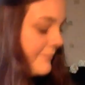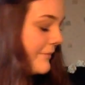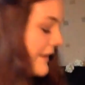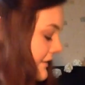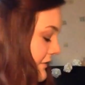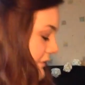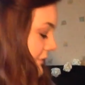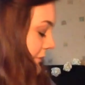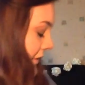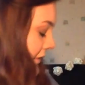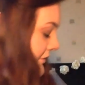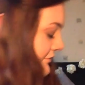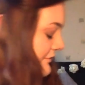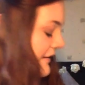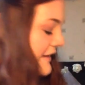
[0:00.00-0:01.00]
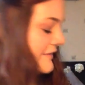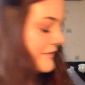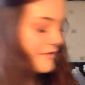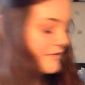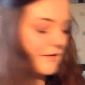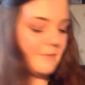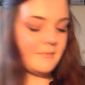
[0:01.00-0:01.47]
back to my
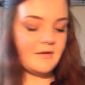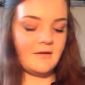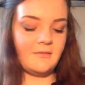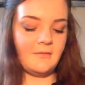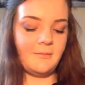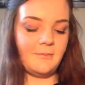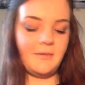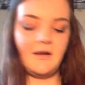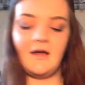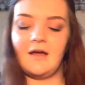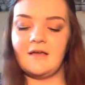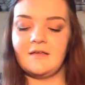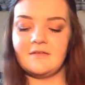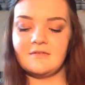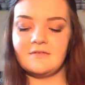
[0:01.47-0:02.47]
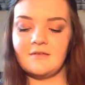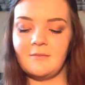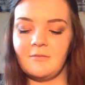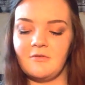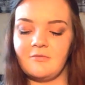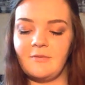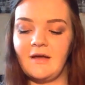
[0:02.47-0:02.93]
face. I'm going to apply
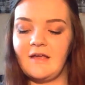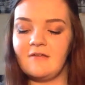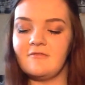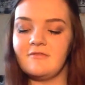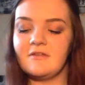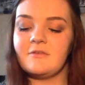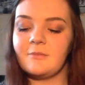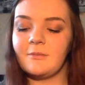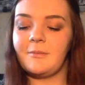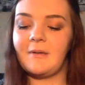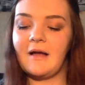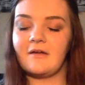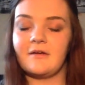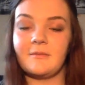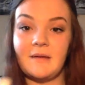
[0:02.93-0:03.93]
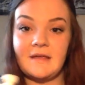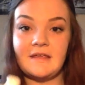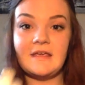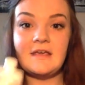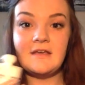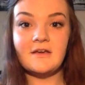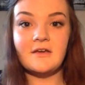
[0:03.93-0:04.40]
some of my Invisible Powder by
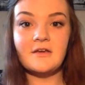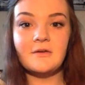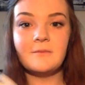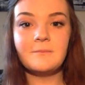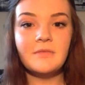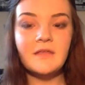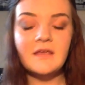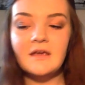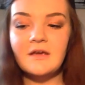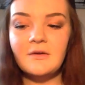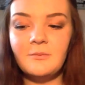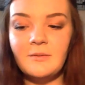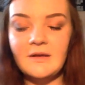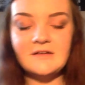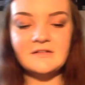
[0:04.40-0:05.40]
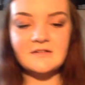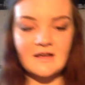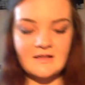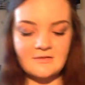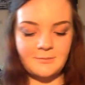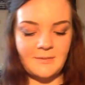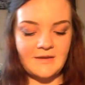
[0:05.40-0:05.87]
Kiku, which
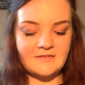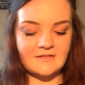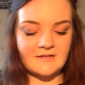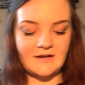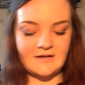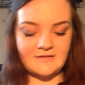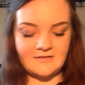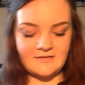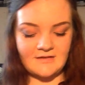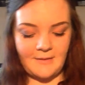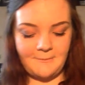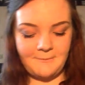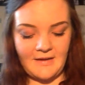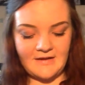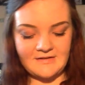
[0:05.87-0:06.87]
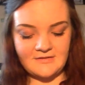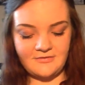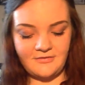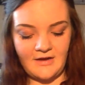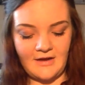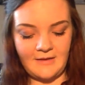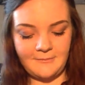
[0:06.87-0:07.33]
is basically just a
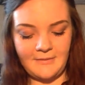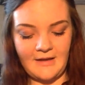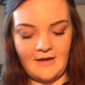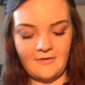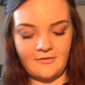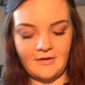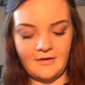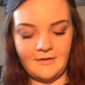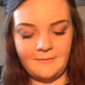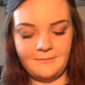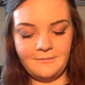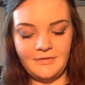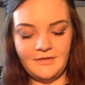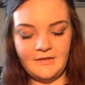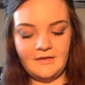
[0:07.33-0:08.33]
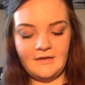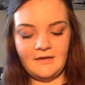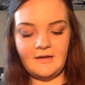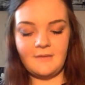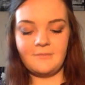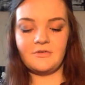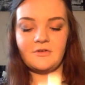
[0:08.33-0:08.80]
mattifying powder. It
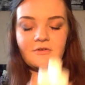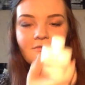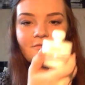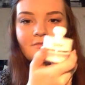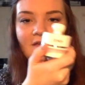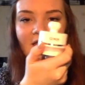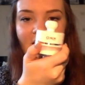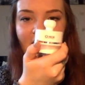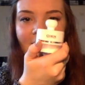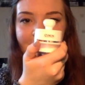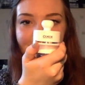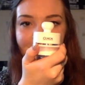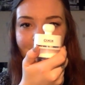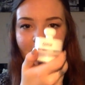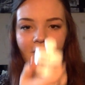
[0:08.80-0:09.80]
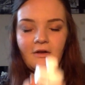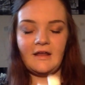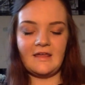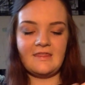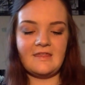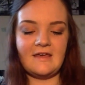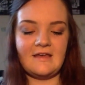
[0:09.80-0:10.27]
comes in a pot
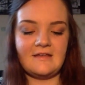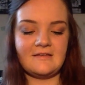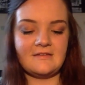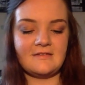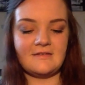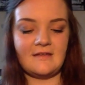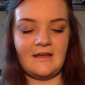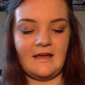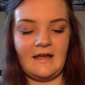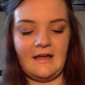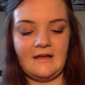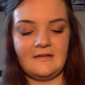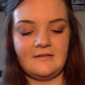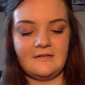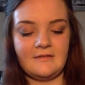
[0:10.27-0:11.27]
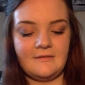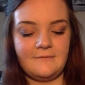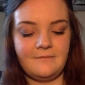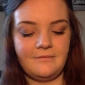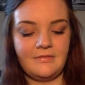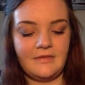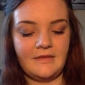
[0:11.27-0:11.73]
like this, and
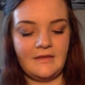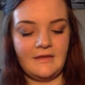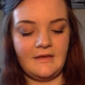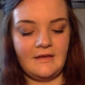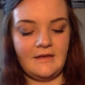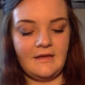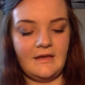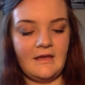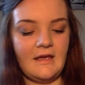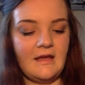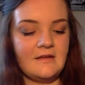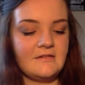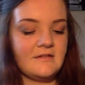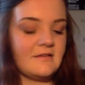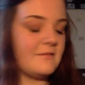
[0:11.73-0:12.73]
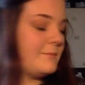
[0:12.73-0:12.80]
it just